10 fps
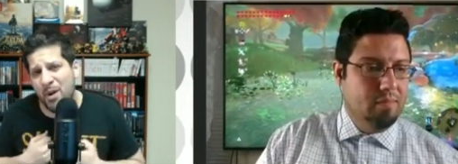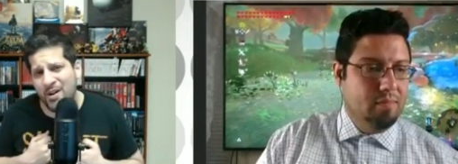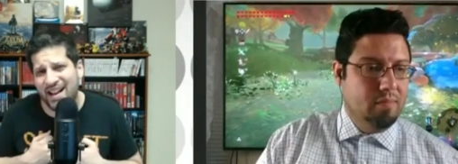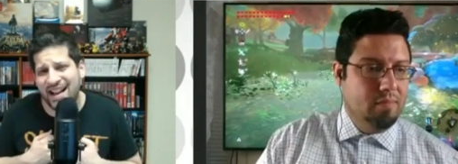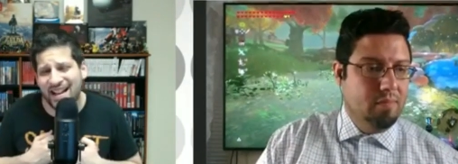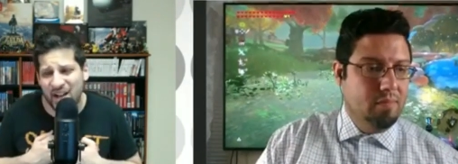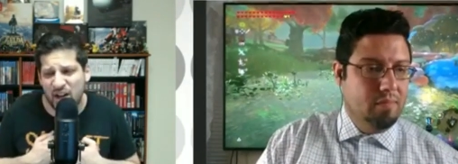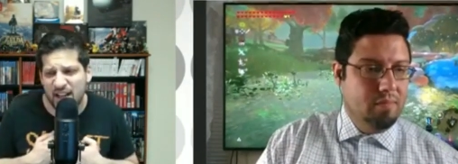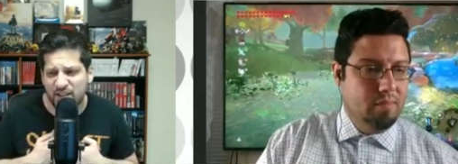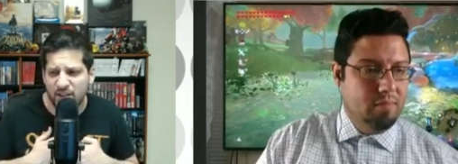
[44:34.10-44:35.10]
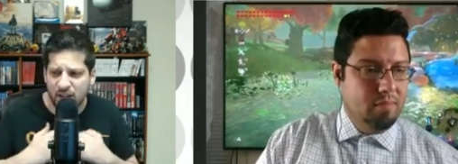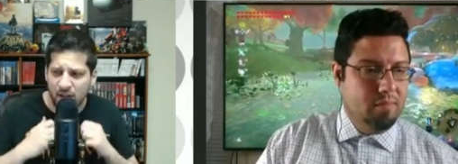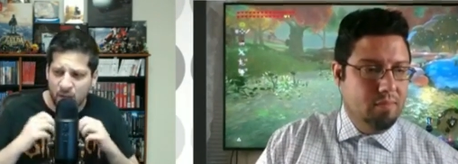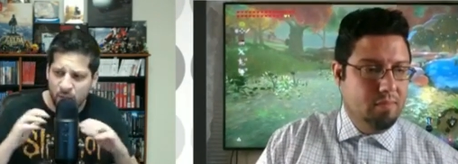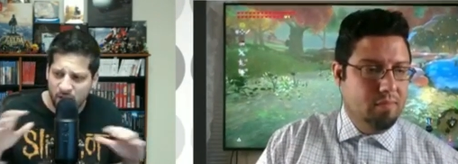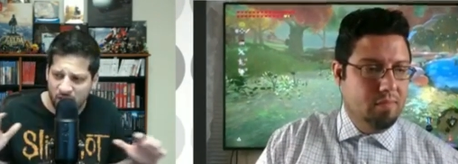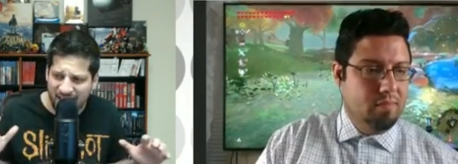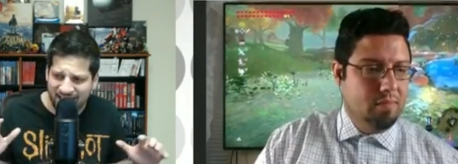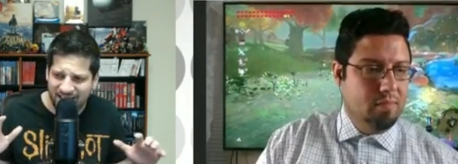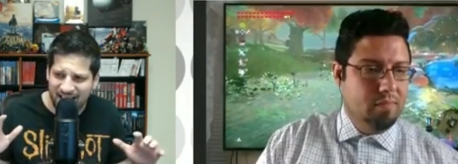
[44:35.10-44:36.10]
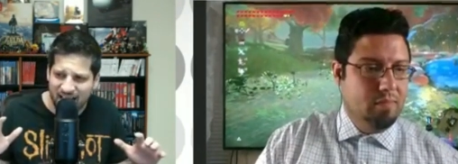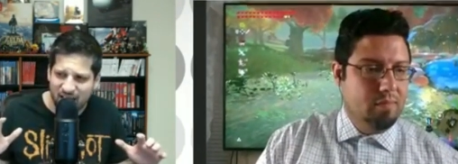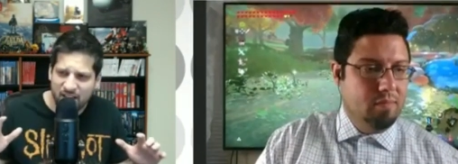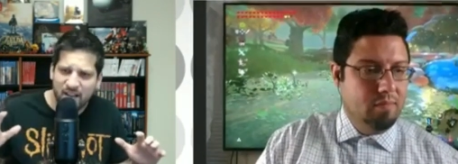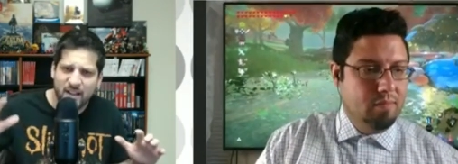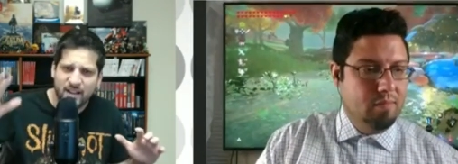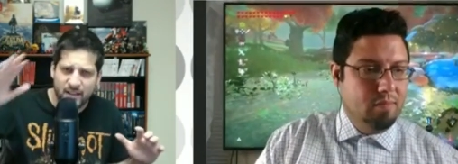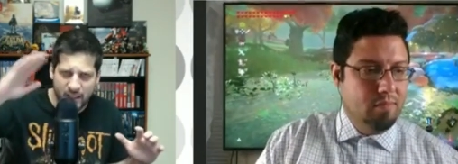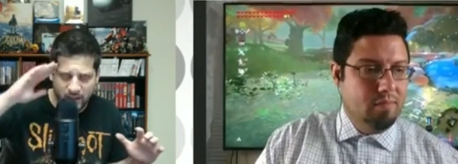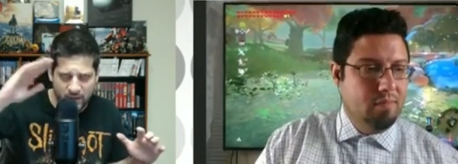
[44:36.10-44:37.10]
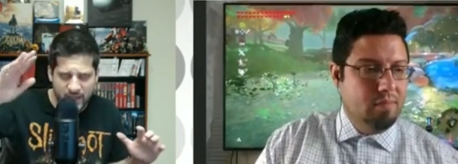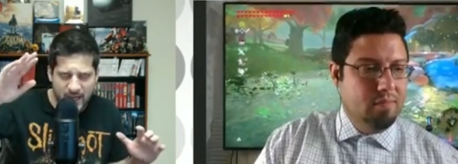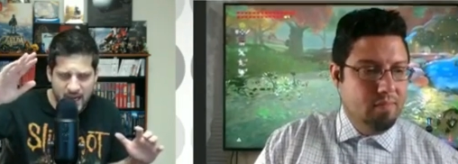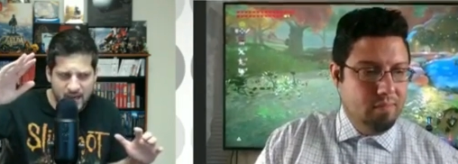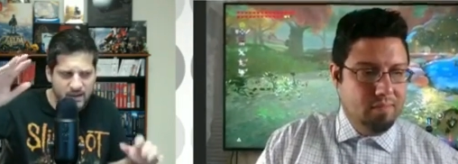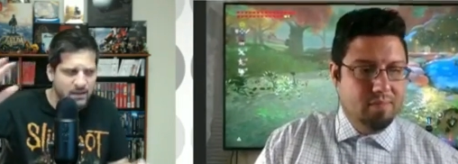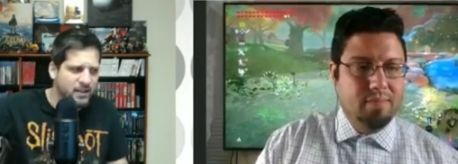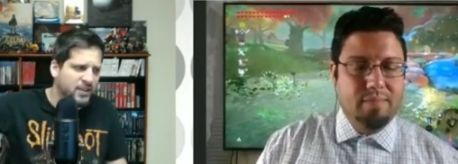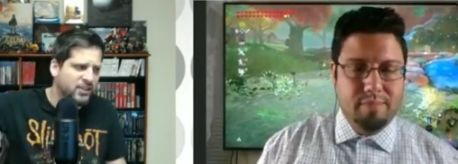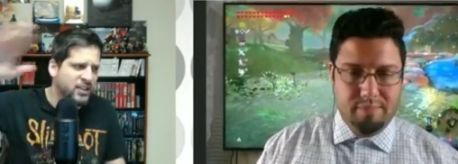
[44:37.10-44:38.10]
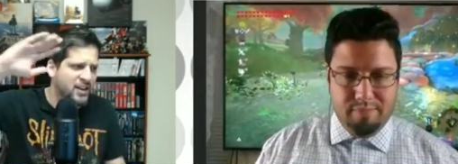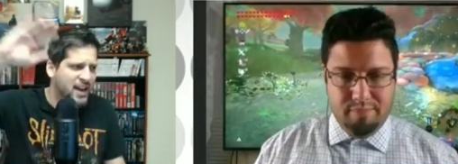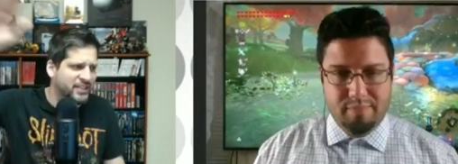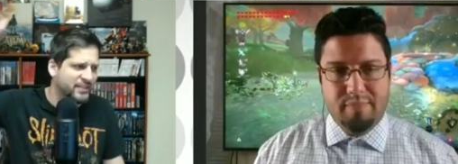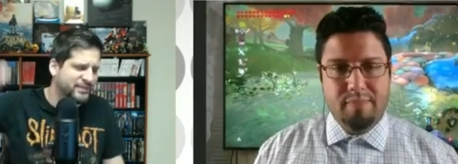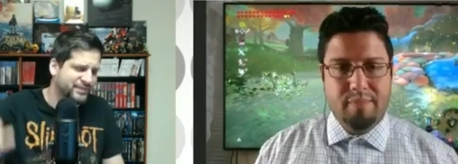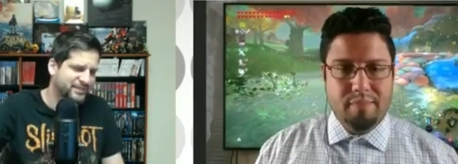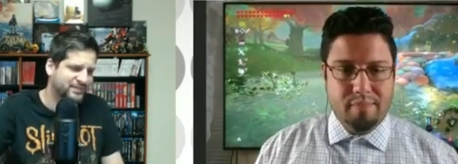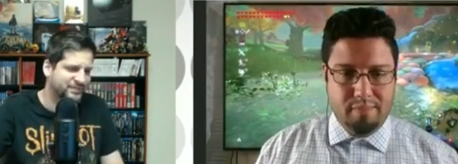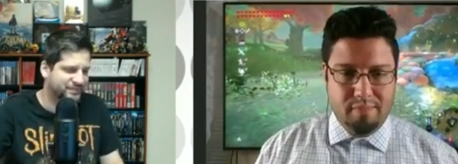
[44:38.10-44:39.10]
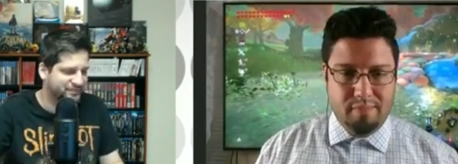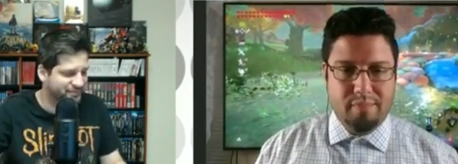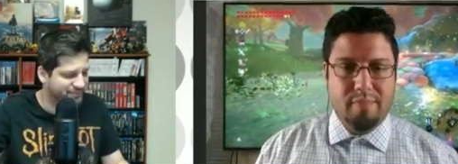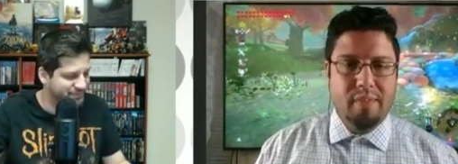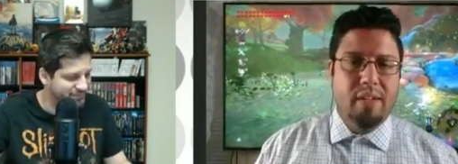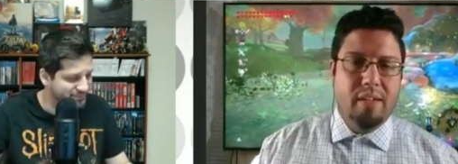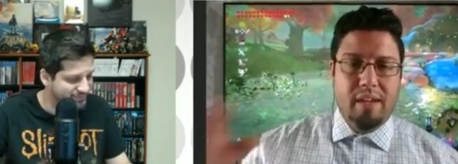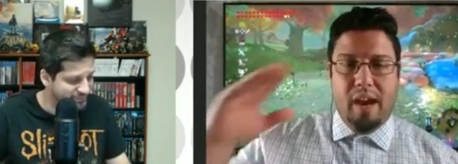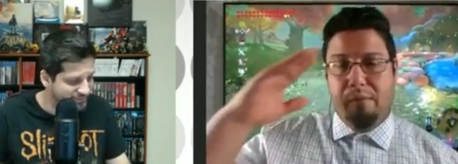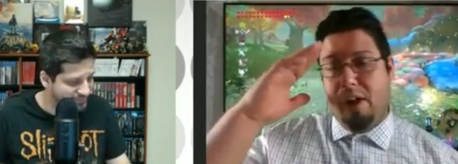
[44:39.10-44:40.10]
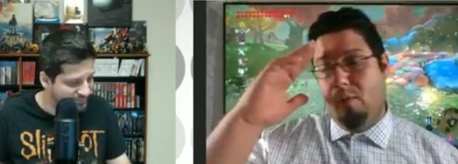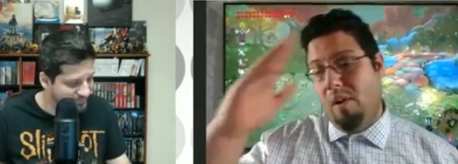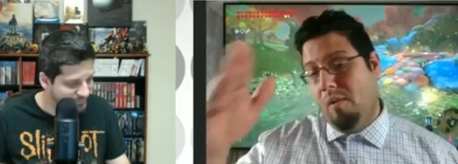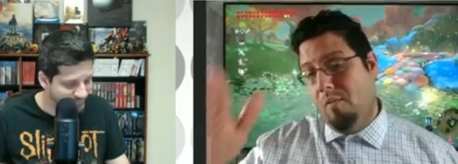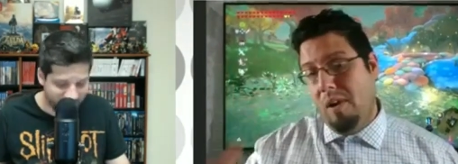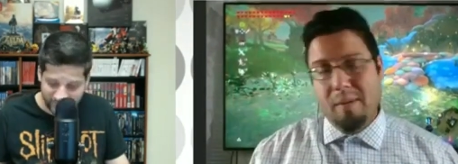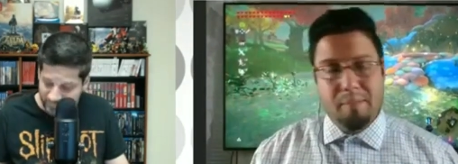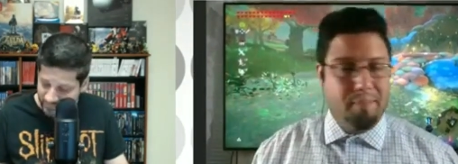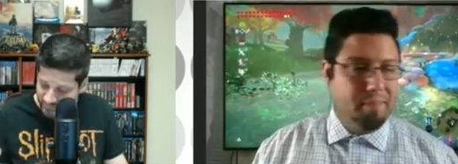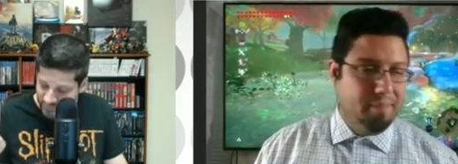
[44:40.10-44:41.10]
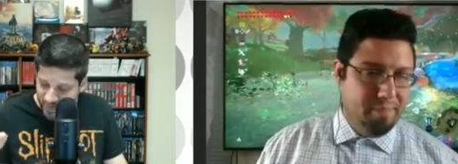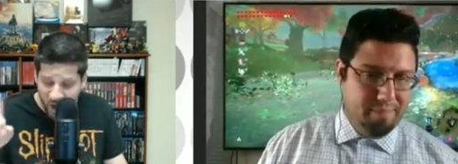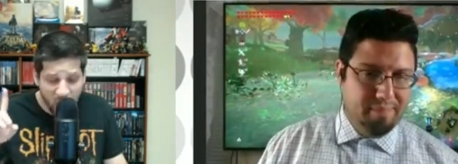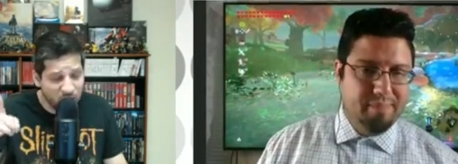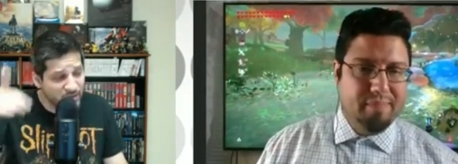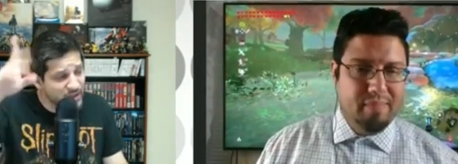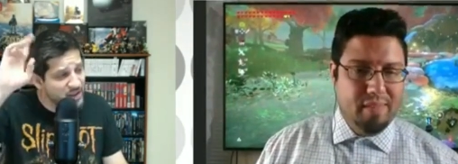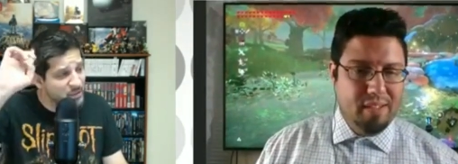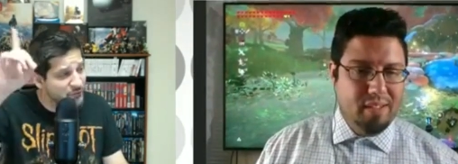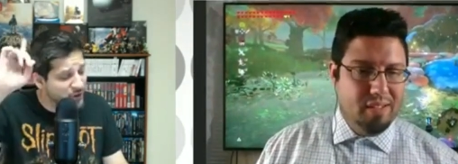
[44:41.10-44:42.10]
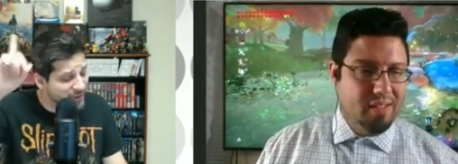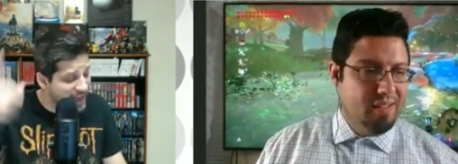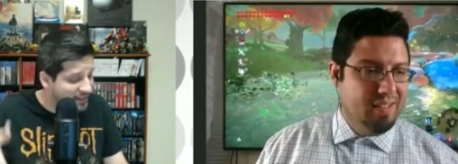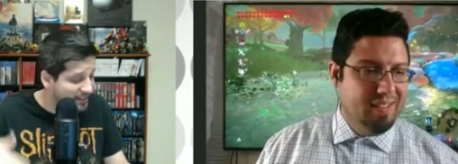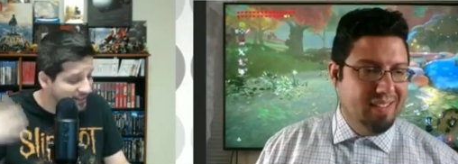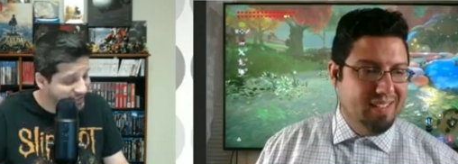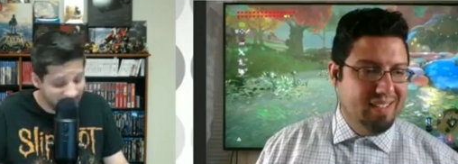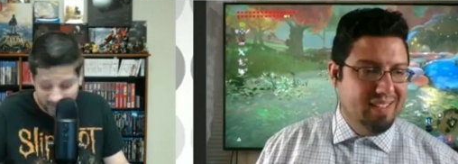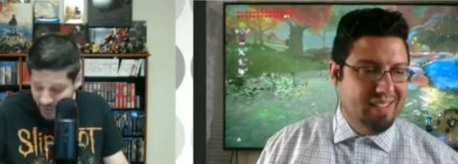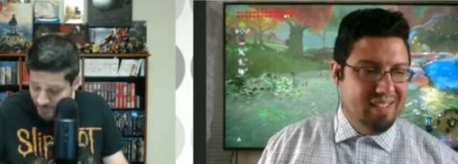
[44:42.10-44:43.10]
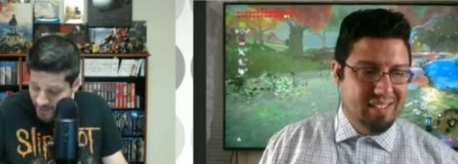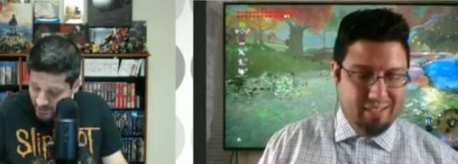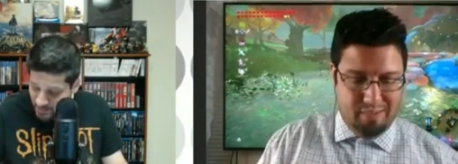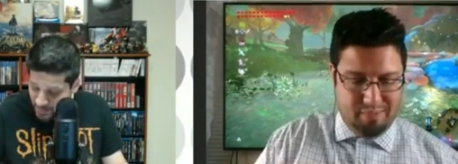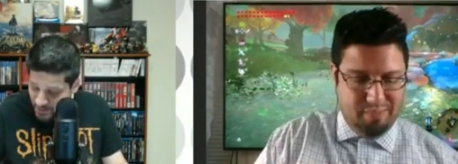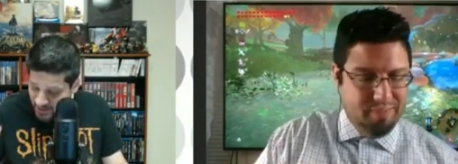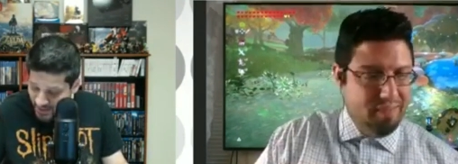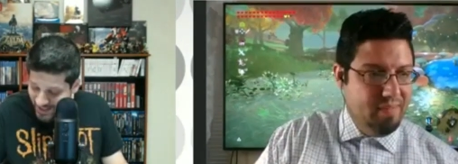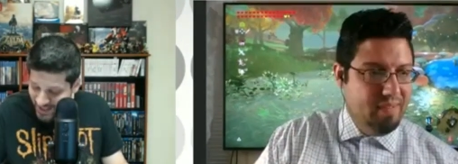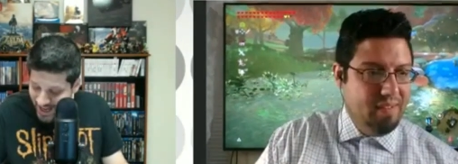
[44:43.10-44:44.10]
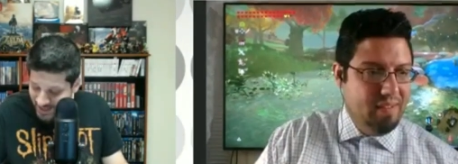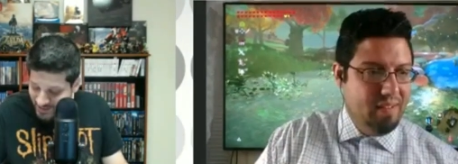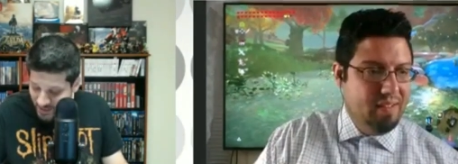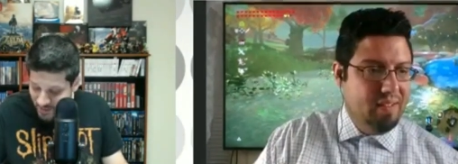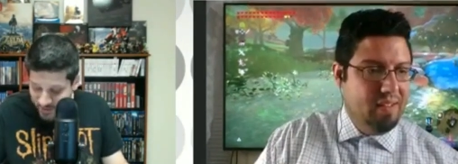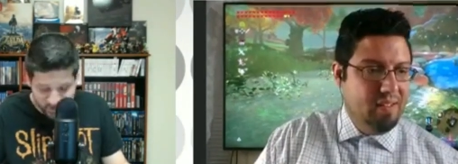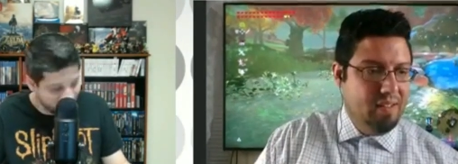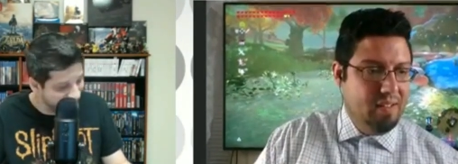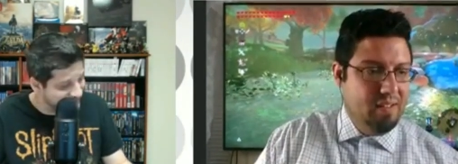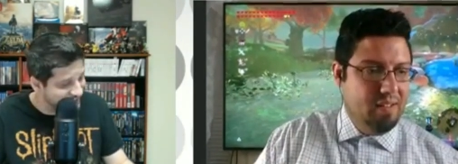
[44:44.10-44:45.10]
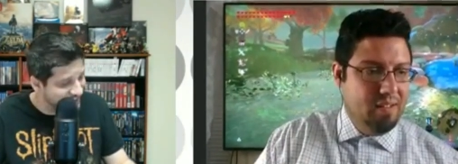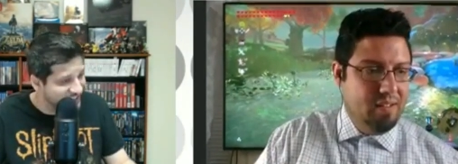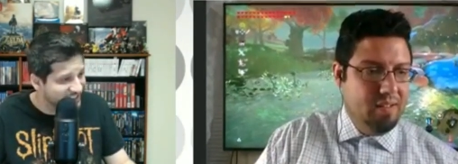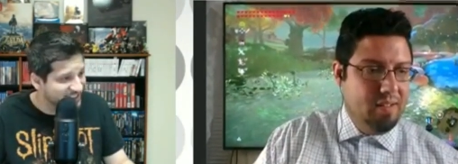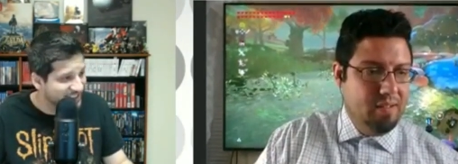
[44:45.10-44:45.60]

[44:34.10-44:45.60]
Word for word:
Speaker 1: boy Caleones. With all that said, thank you again. See you guys.
Speaker 2: Have a great one, everyone.
Speaker 1: Oh, before that, since I forgot to put the outro music, let's hit it.